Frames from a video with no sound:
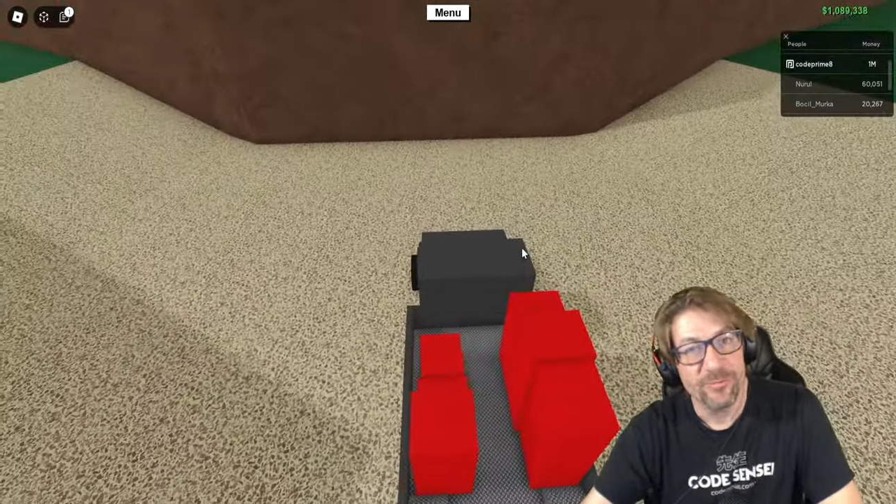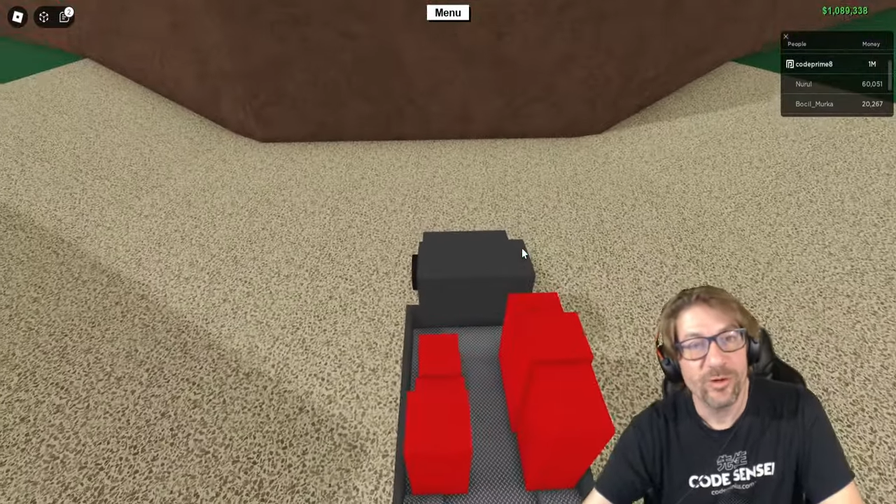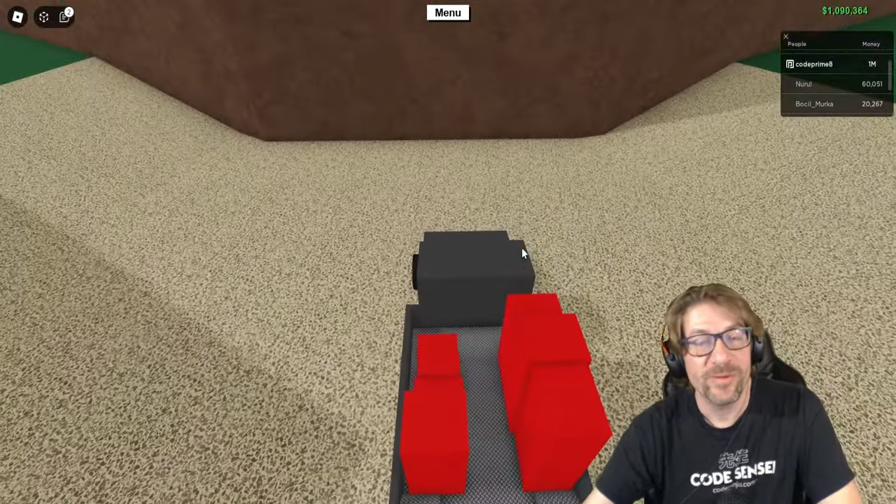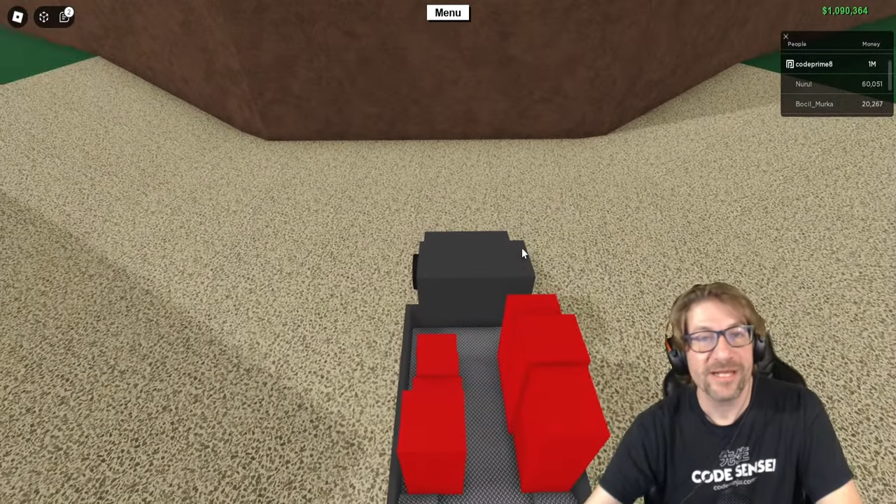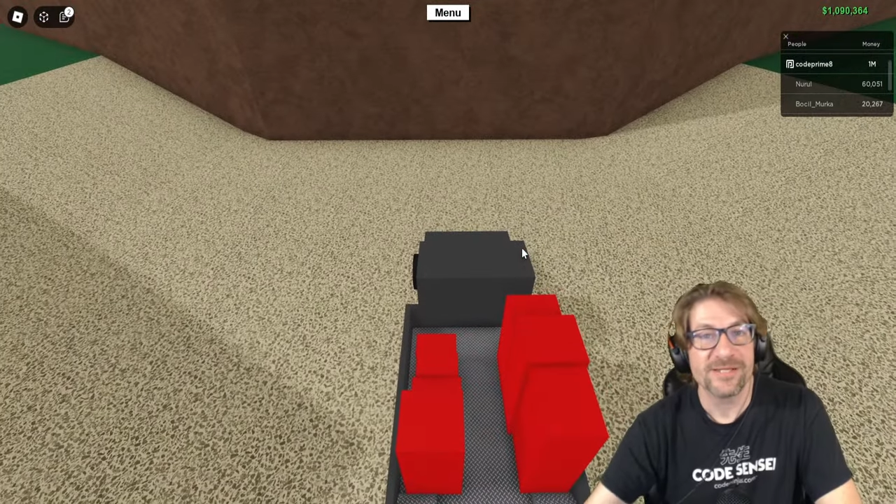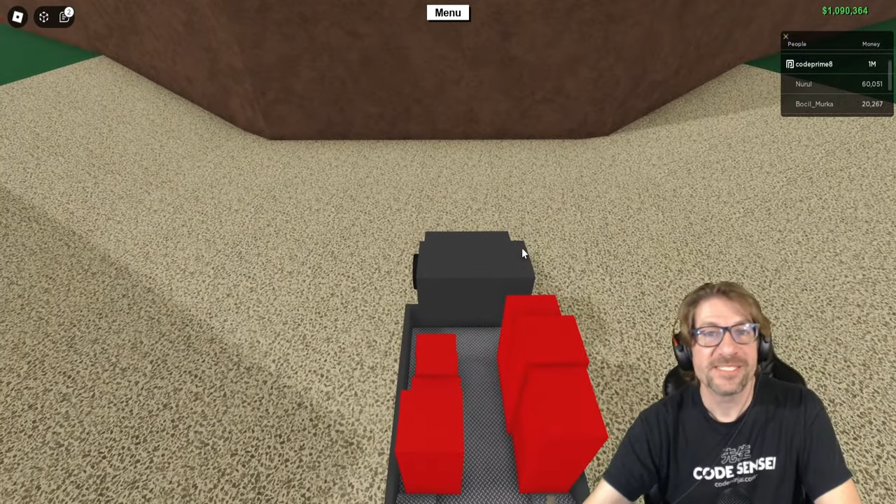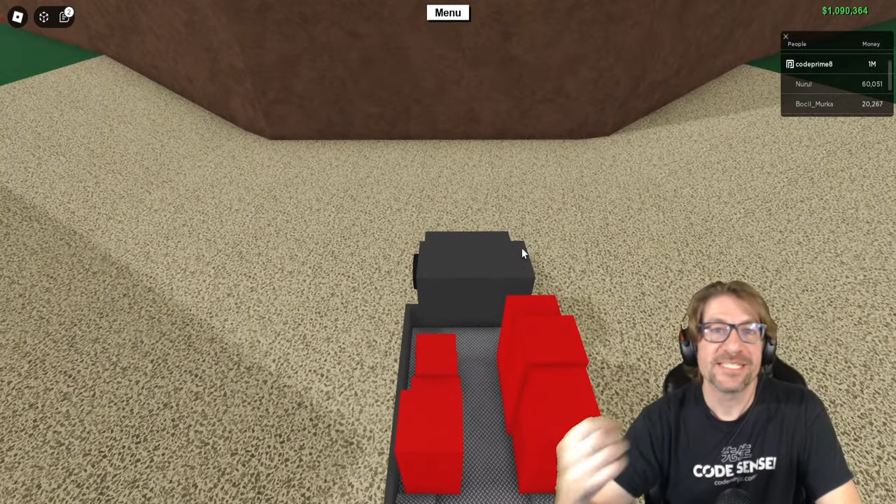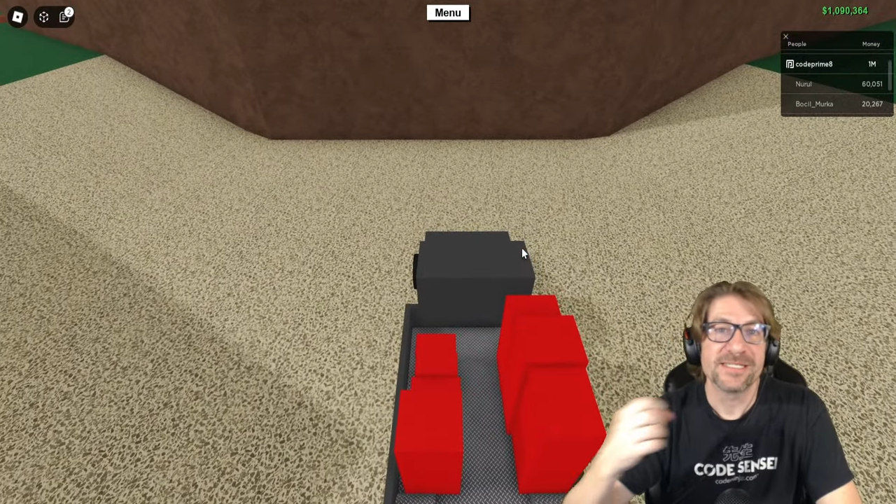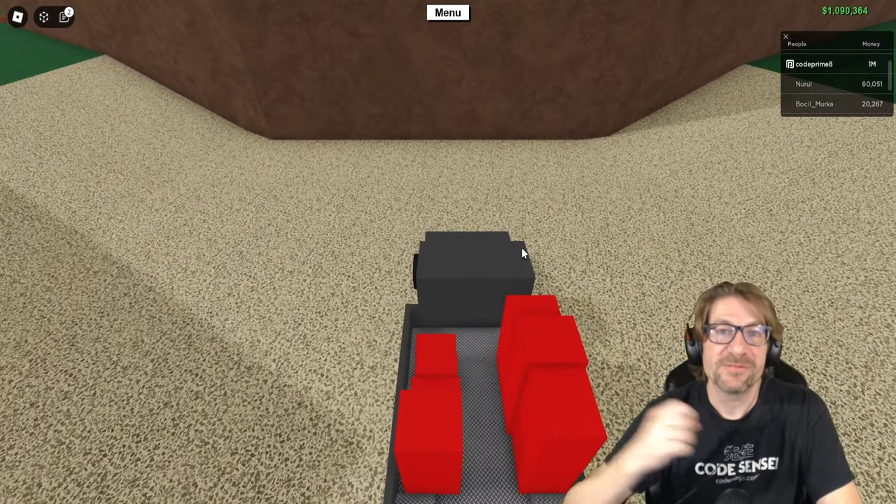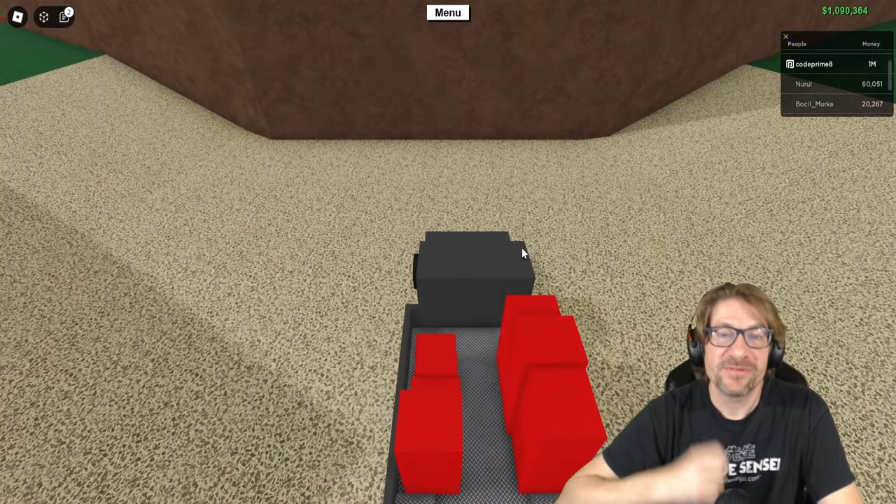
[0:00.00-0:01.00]
Propane is
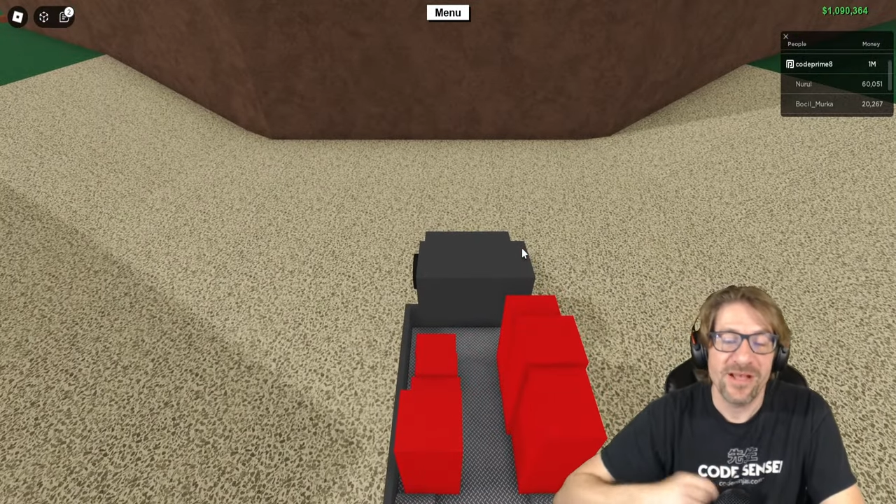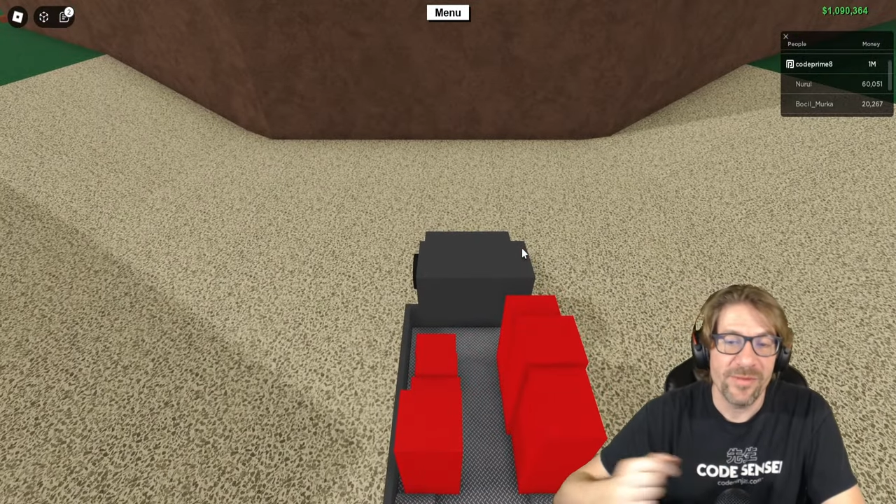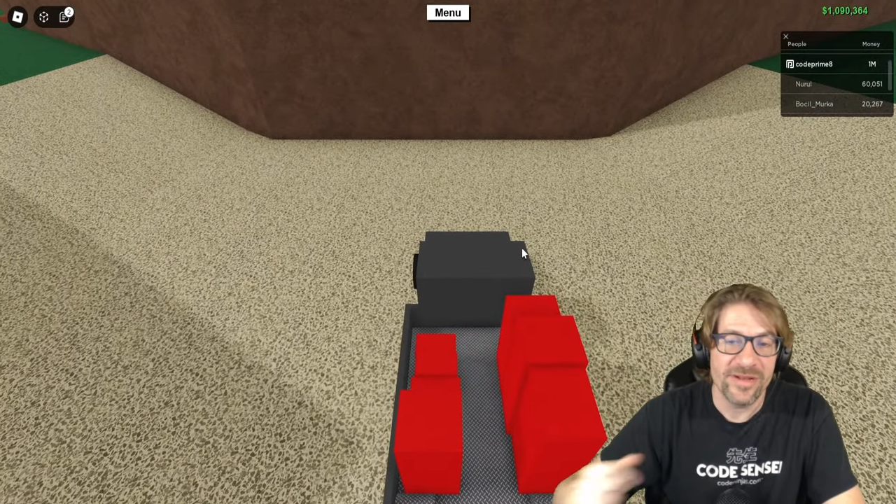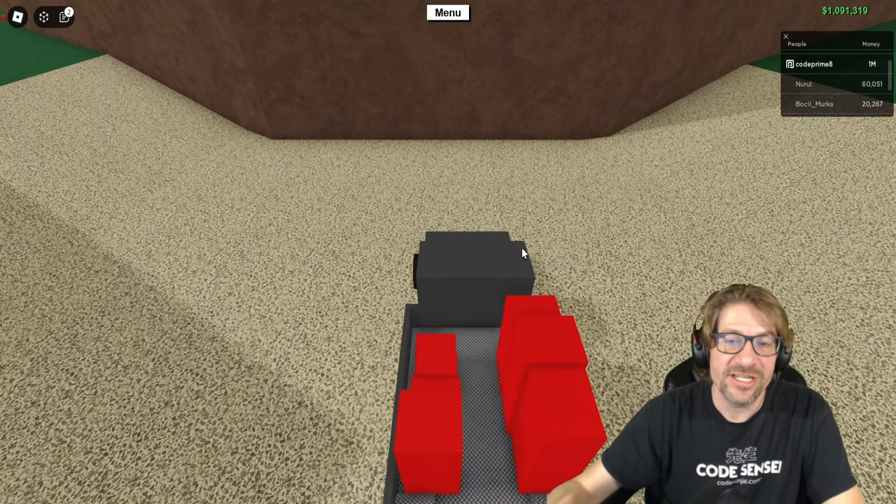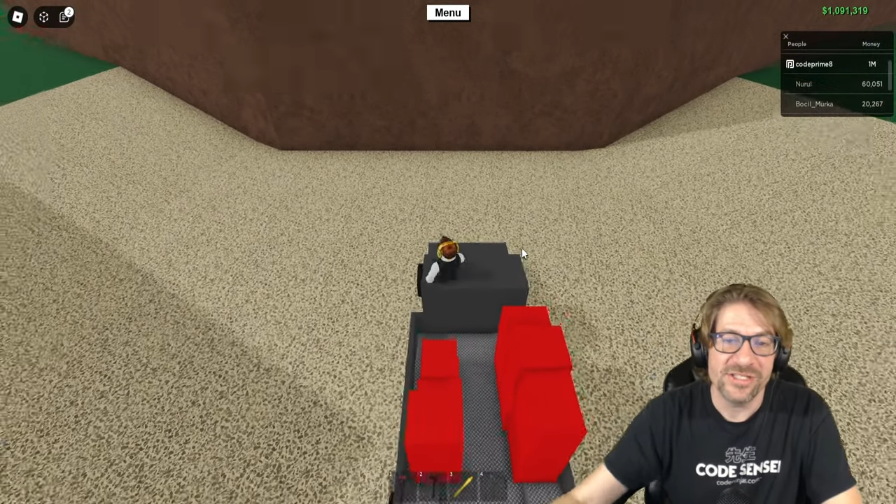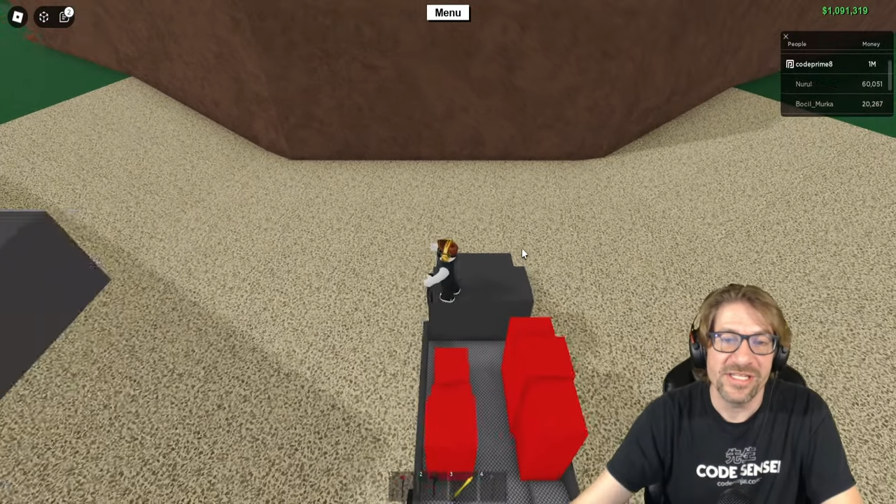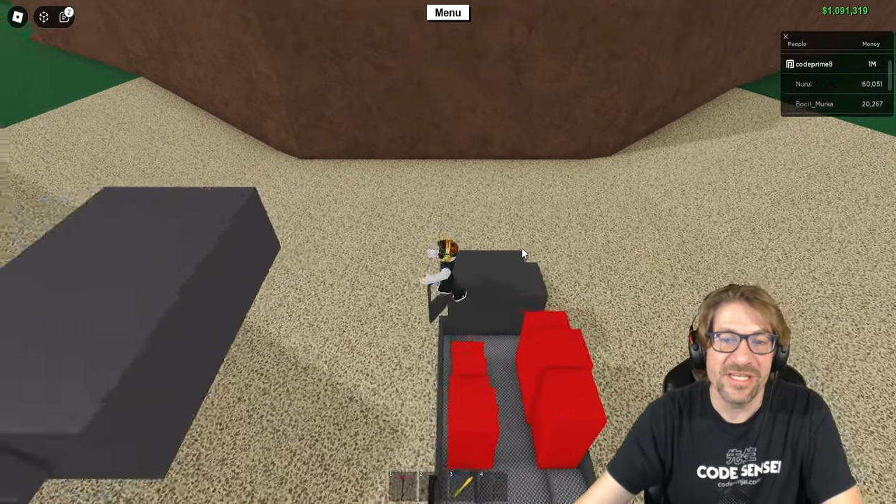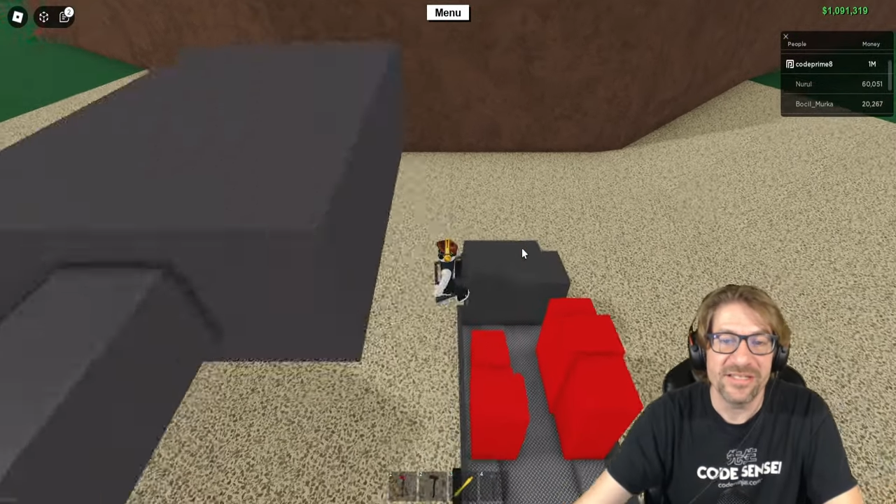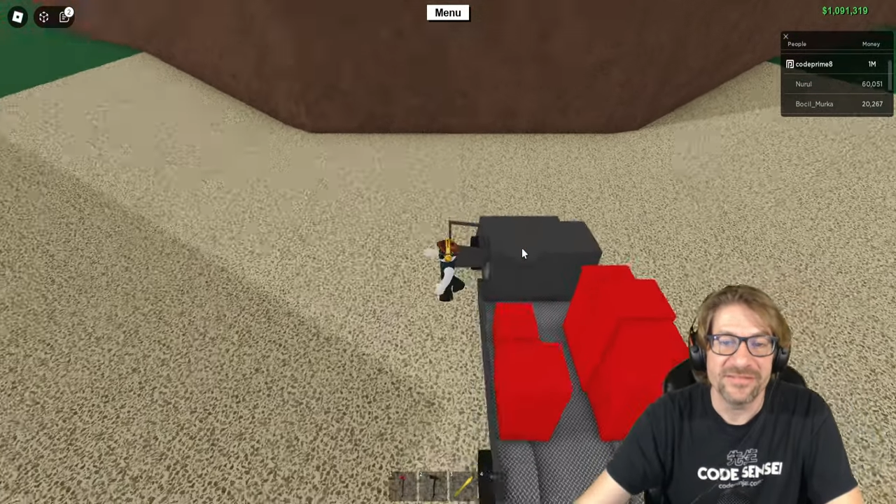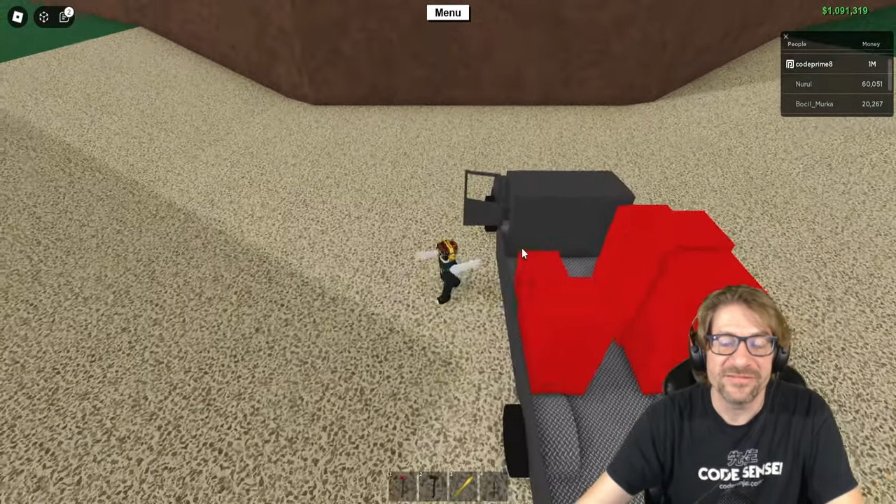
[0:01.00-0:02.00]
a combination
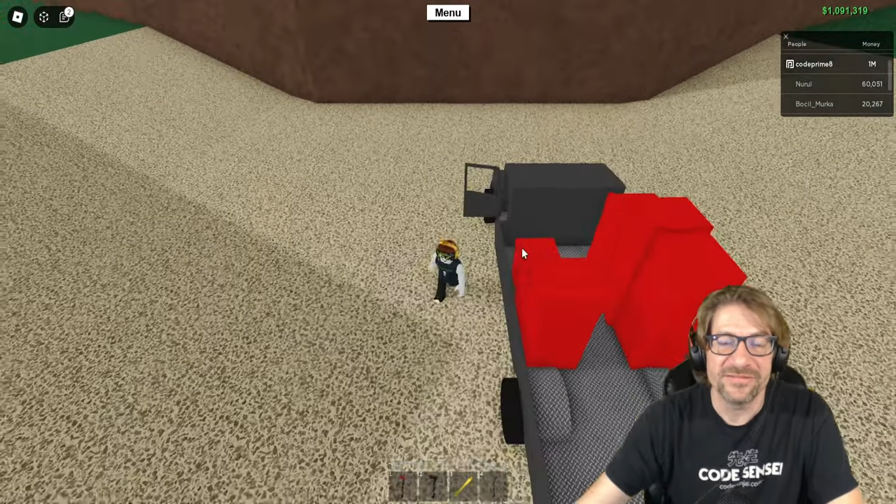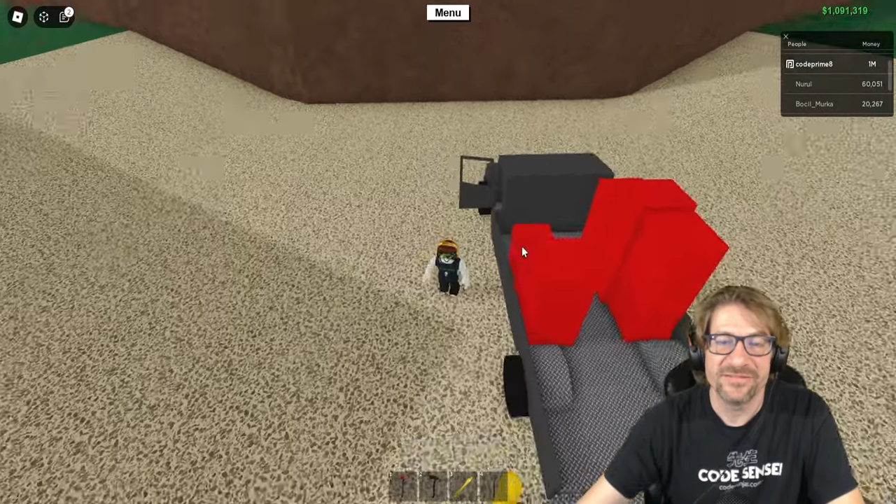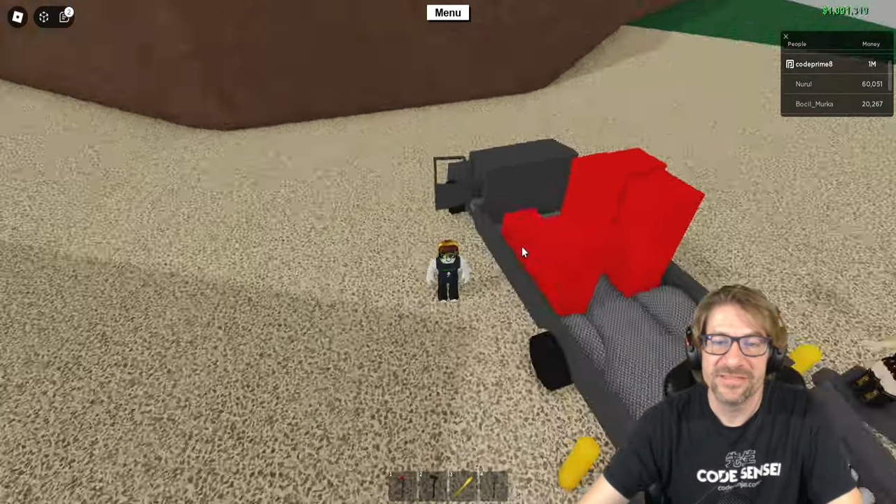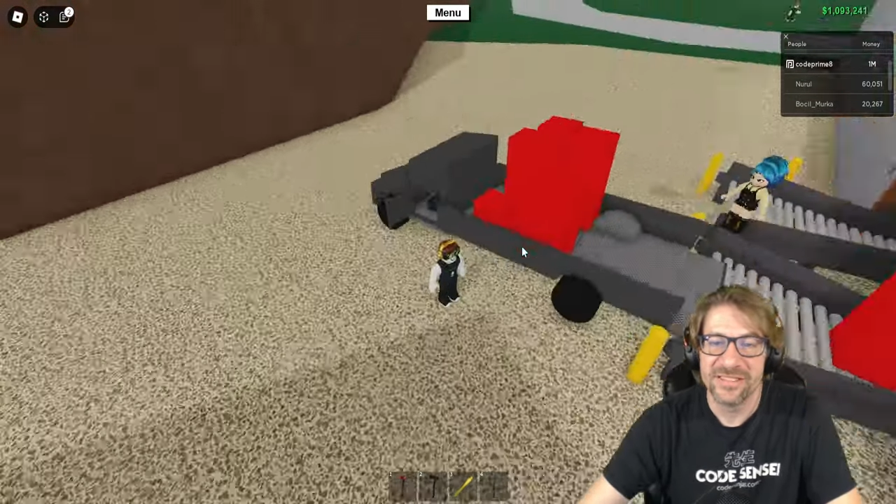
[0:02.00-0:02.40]
of